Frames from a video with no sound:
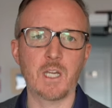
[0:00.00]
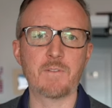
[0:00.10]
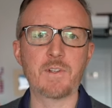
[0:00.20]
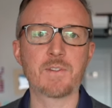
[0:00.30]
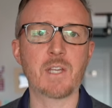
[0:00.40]

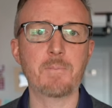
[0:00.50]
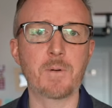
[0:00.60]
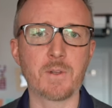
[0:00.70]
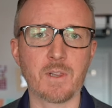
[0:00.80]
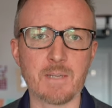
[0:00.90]
Ever since I've
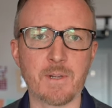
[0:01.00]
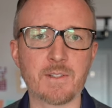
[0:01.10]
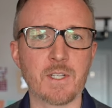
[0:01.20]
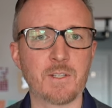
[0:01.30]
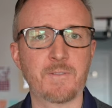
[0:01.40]
put the
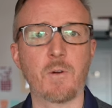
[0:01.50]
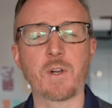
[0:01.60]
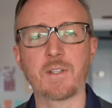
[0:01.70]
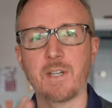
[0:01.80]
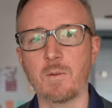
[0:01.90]
limits and just
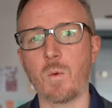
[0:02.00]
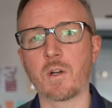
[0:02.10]
focus on